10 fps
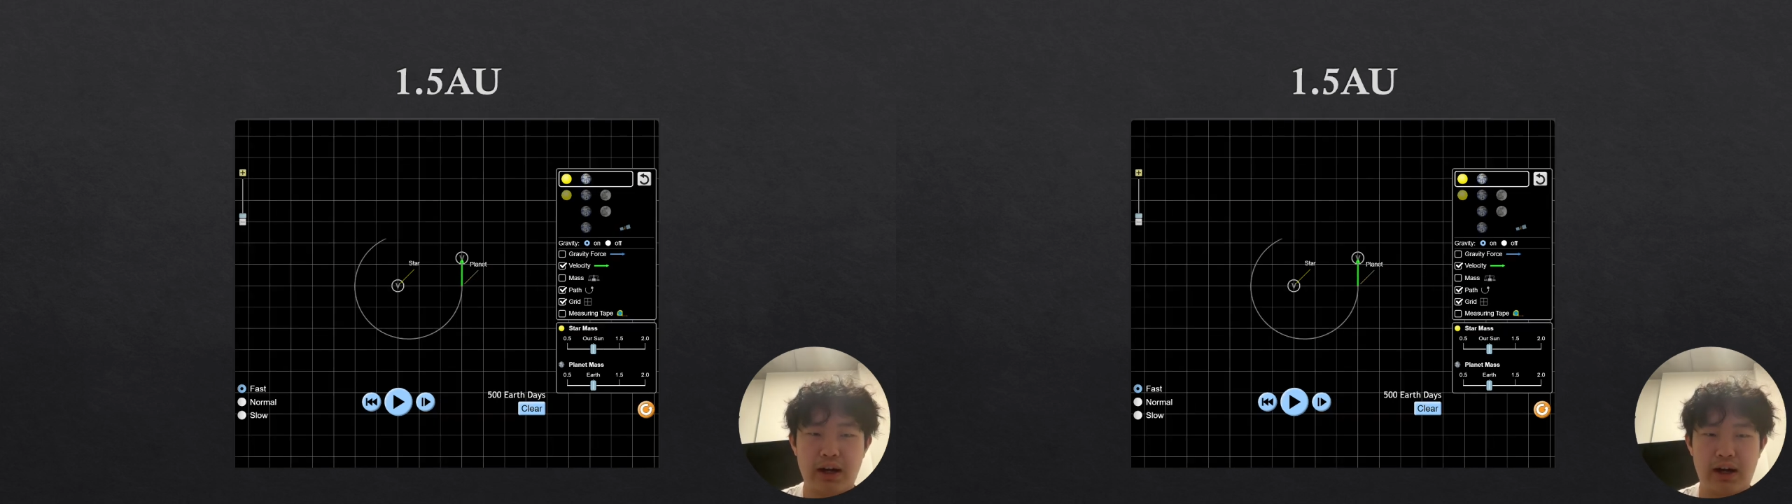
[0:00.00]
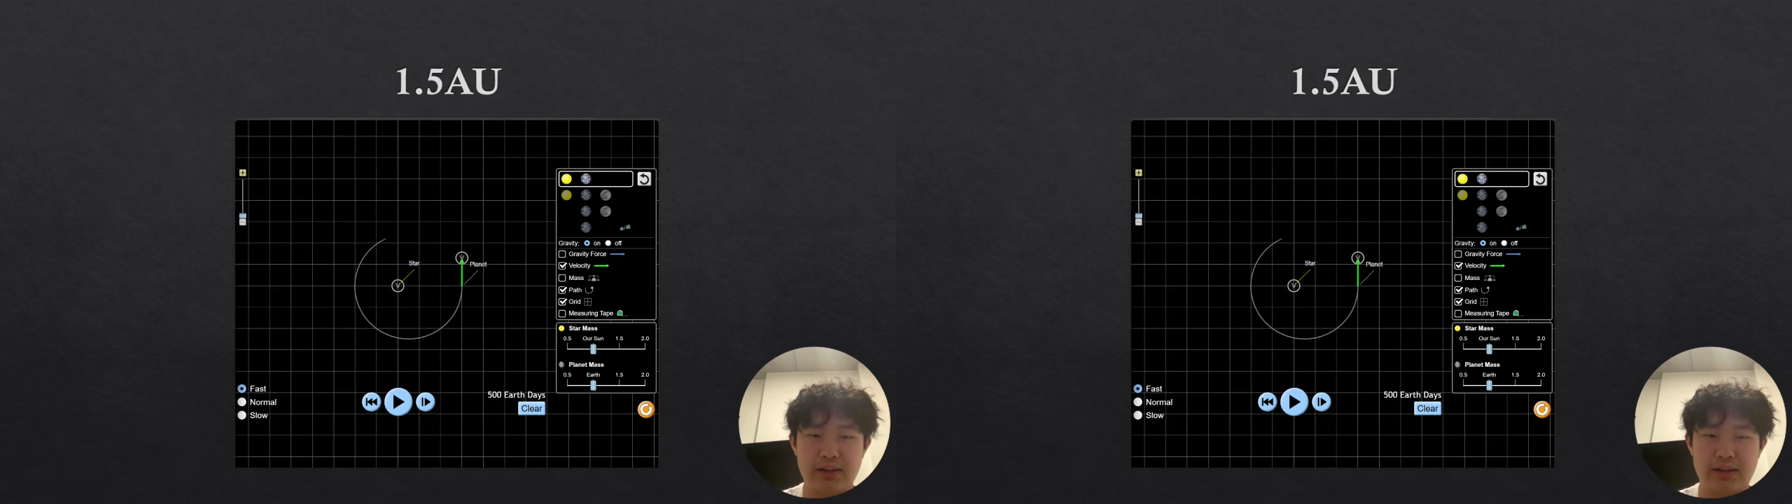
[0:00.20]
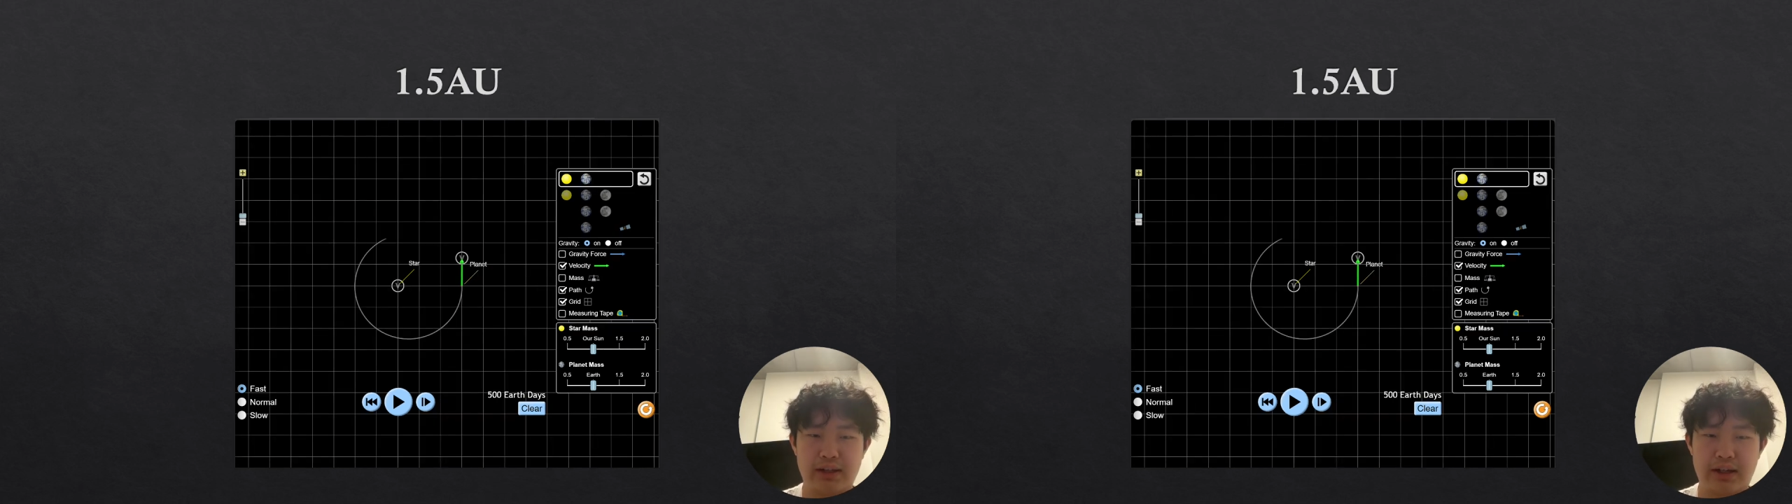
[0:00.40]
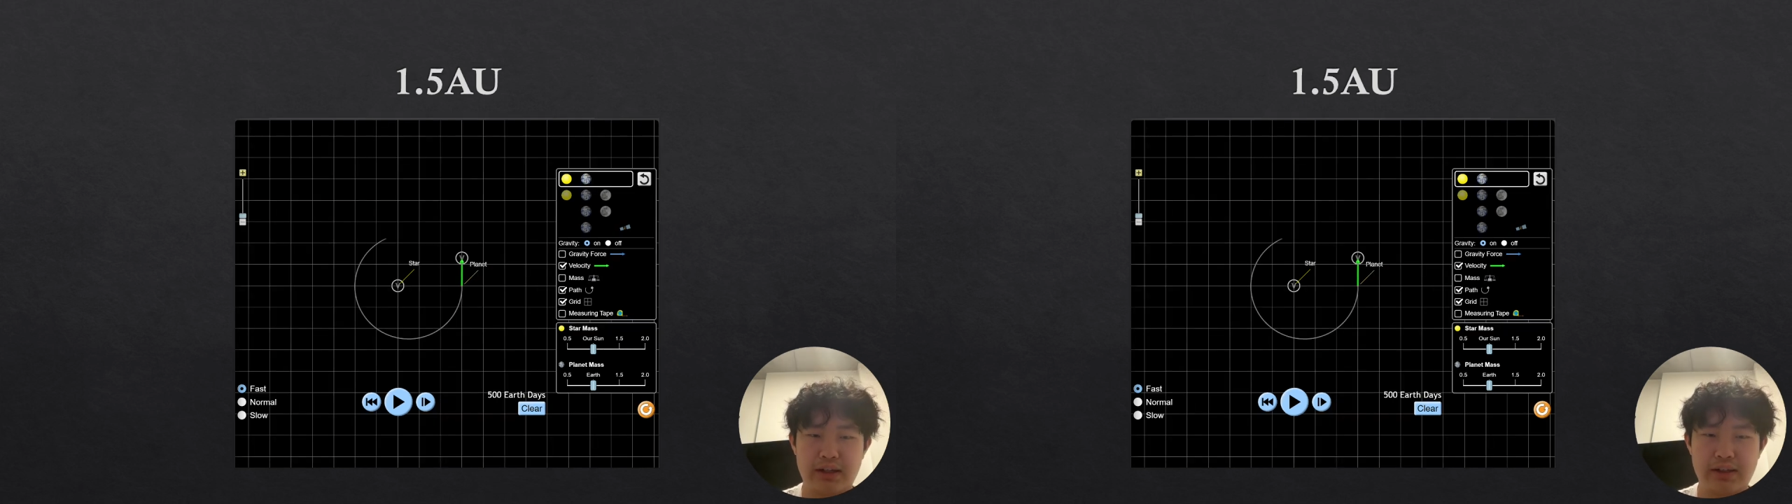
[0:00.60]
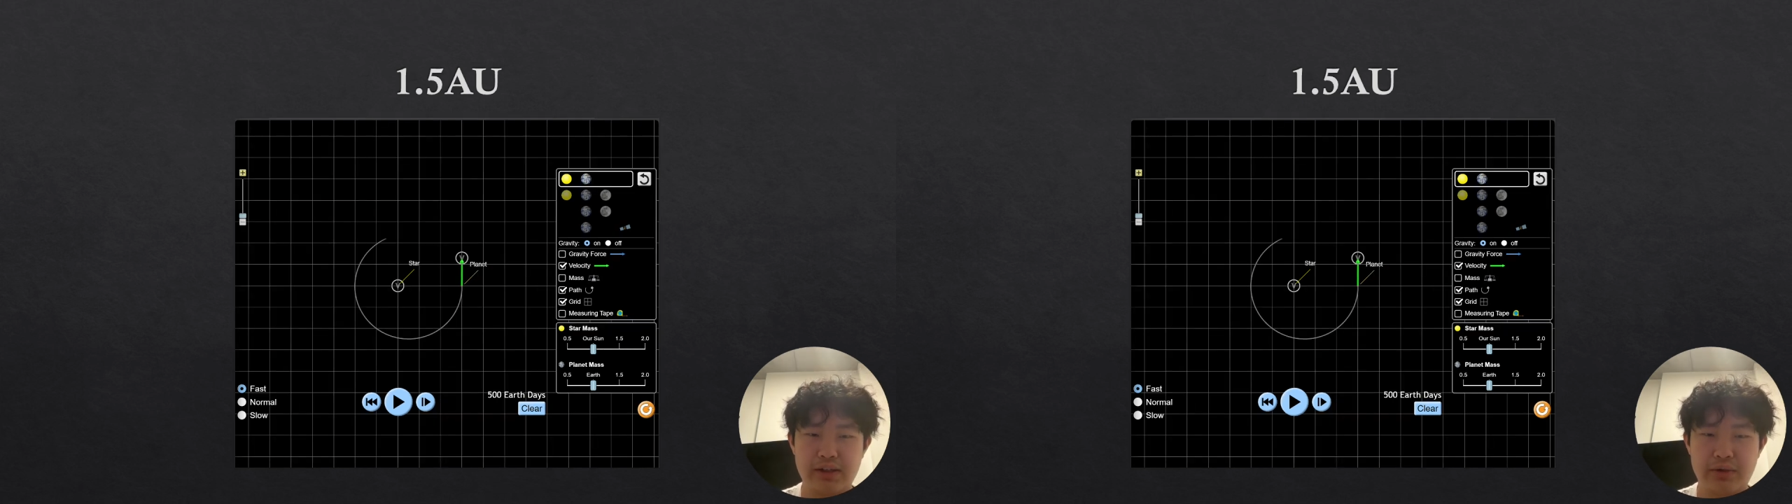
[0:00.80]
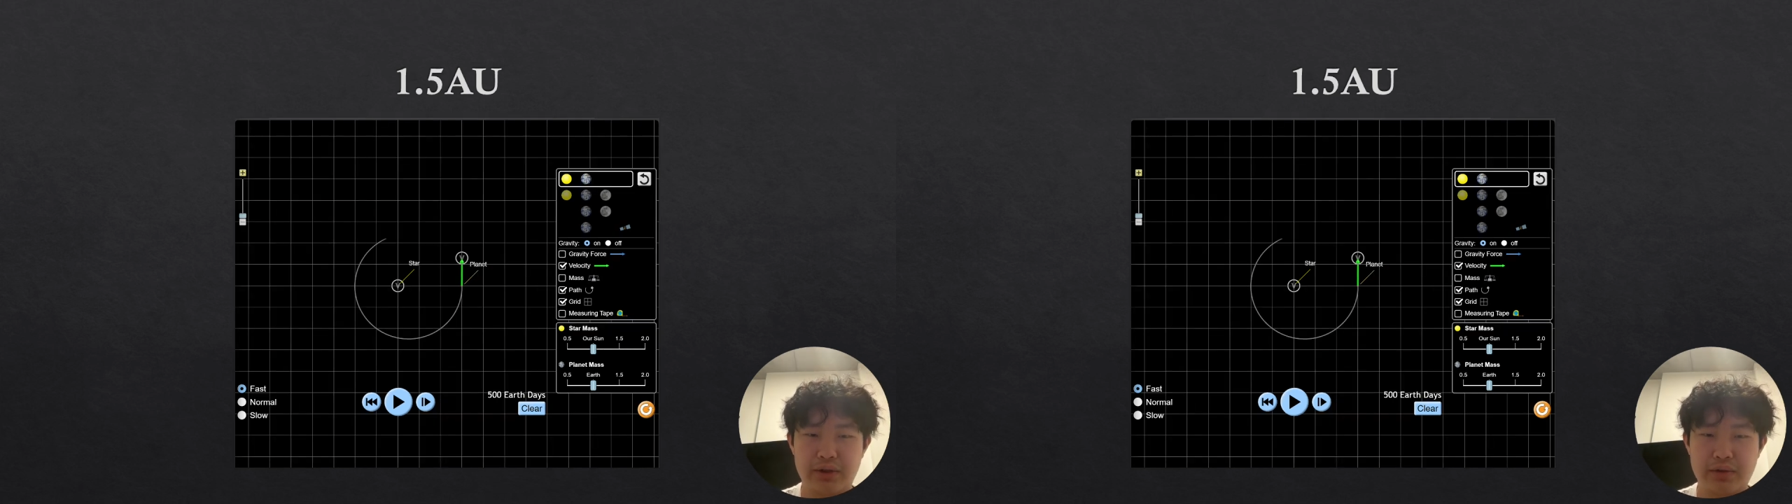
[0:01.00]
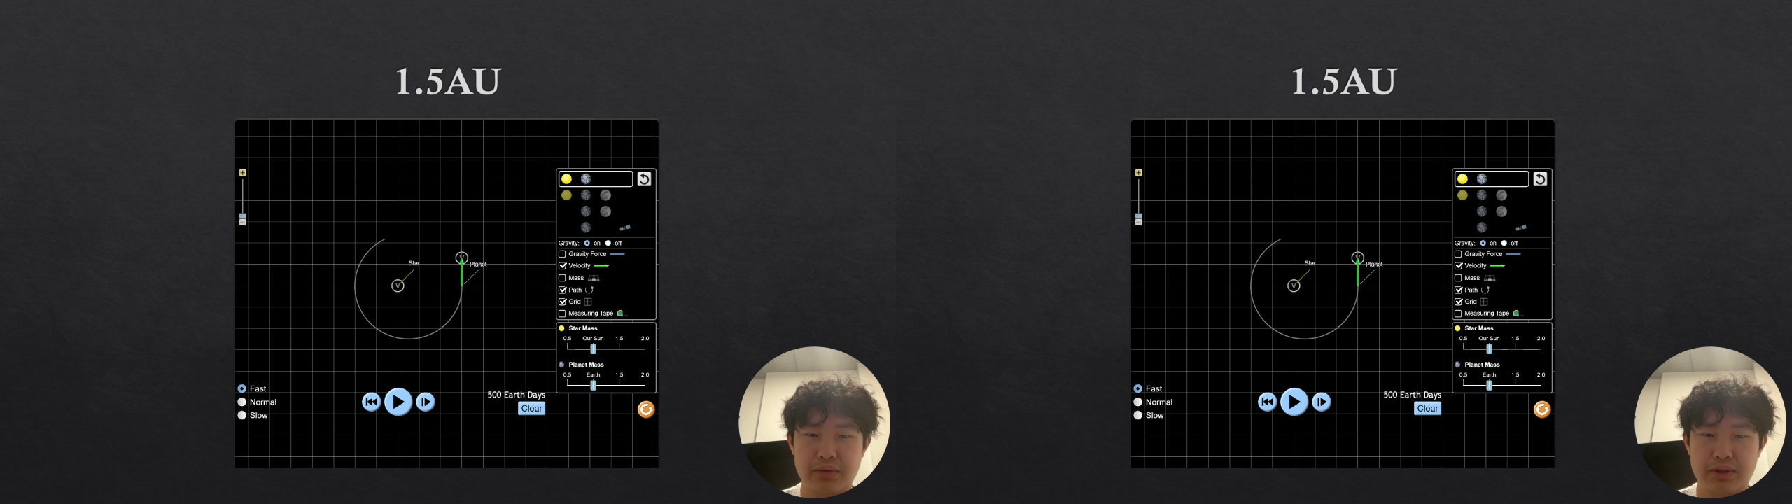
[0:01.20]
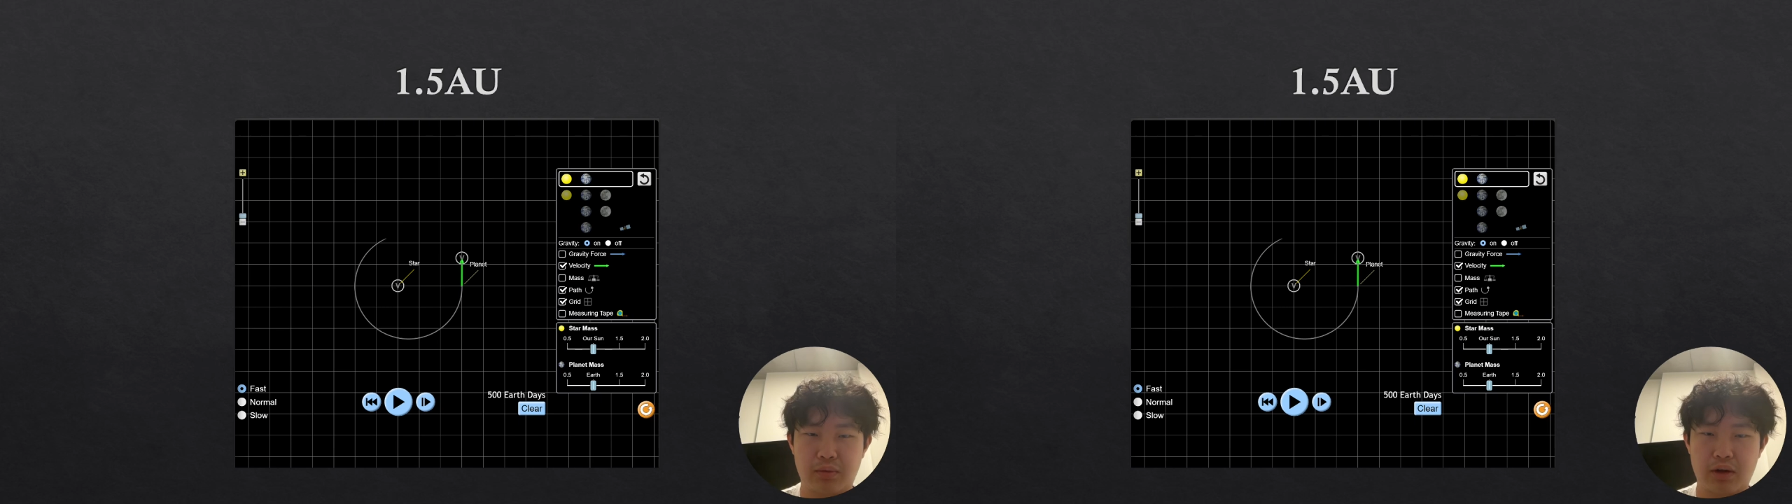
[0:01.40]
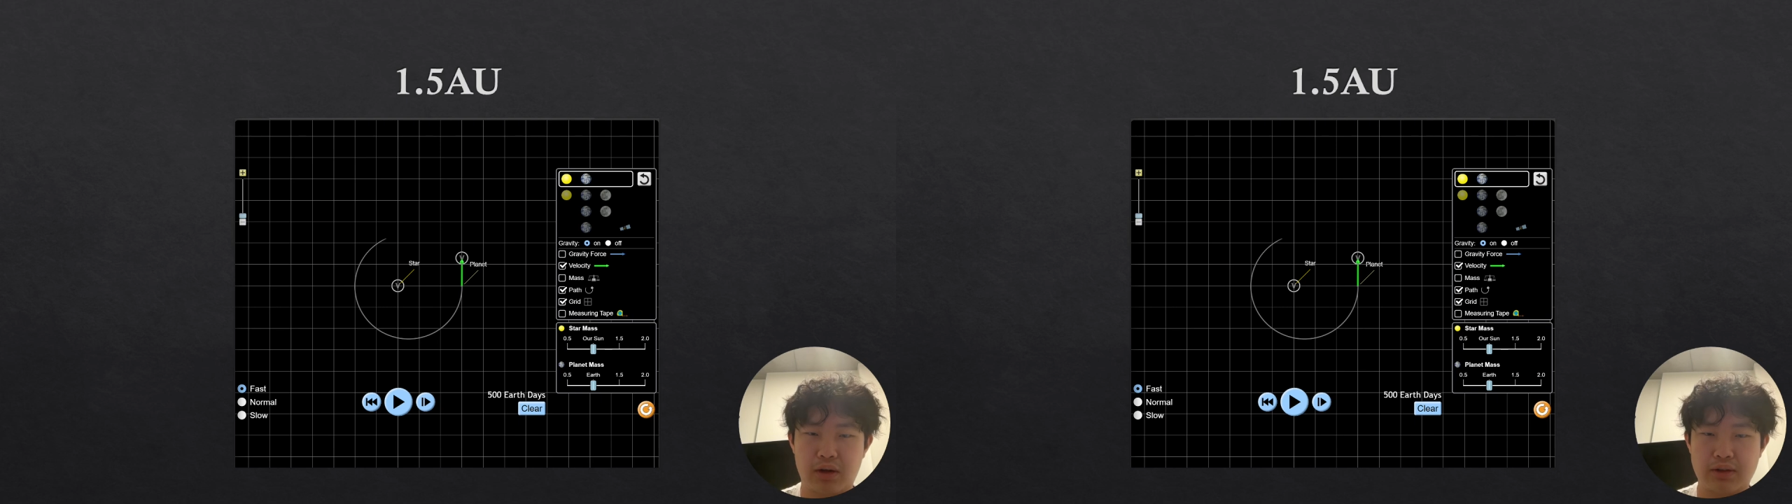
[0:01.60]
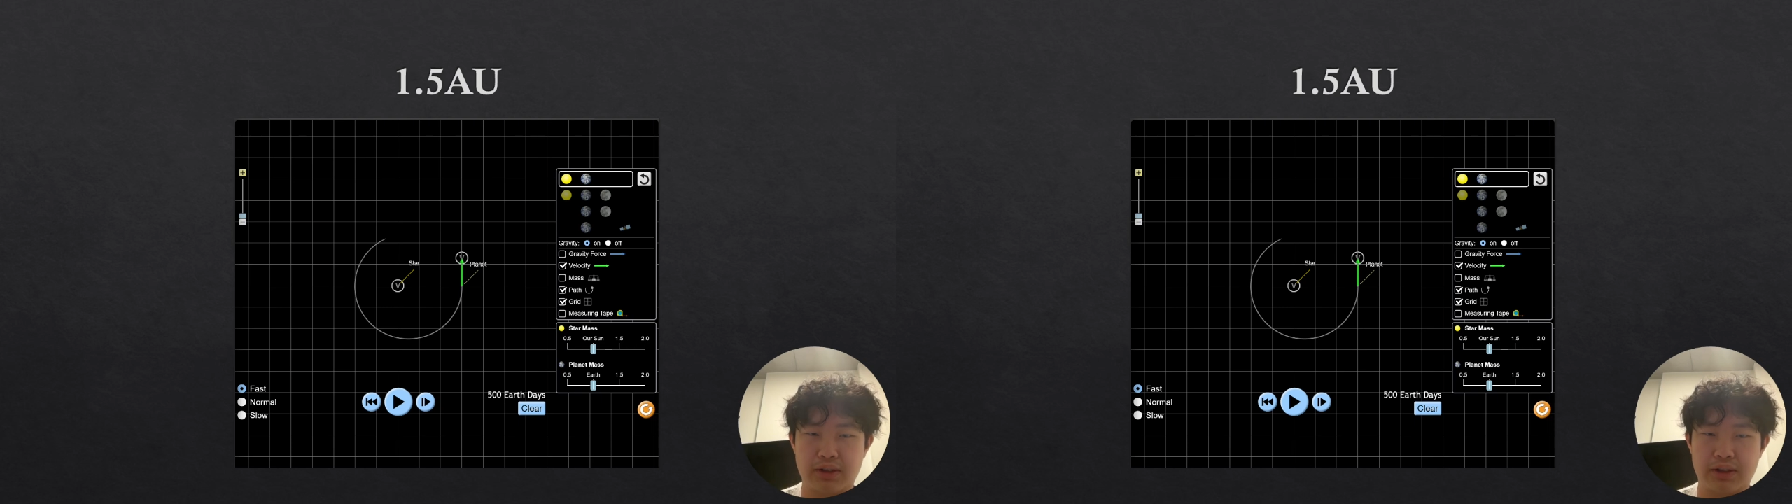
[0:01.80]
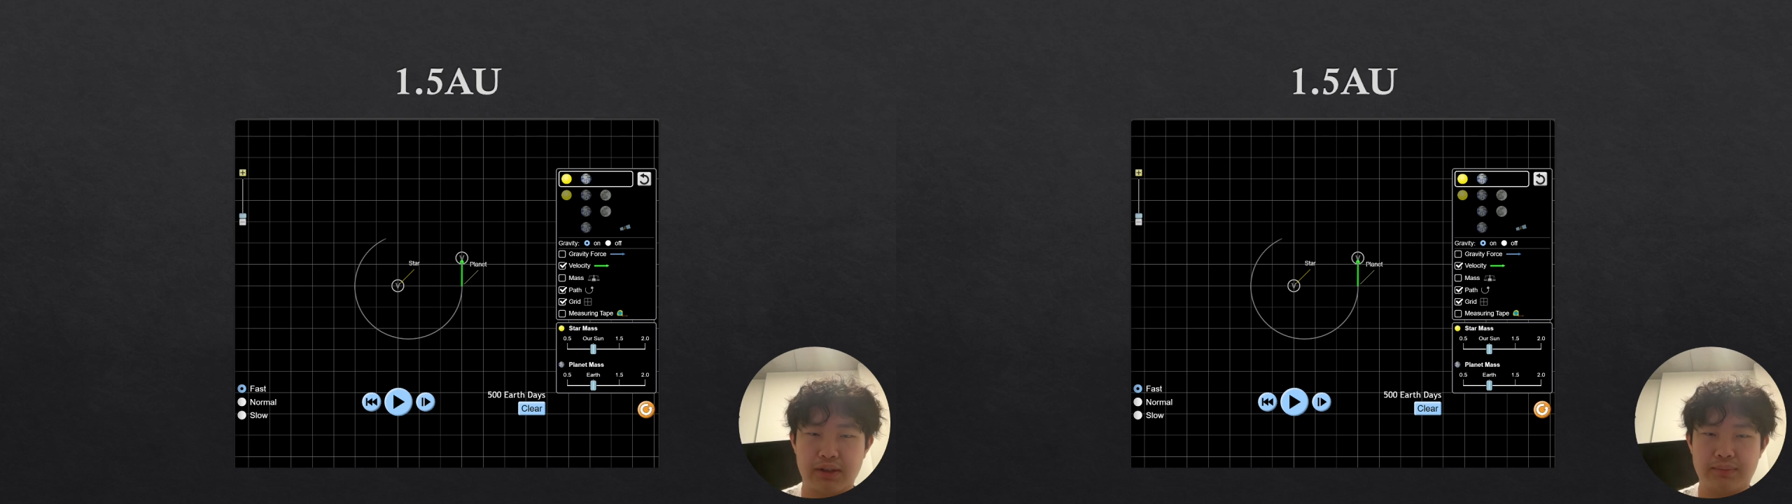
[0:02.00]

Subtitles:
I slightly reduced the velocity.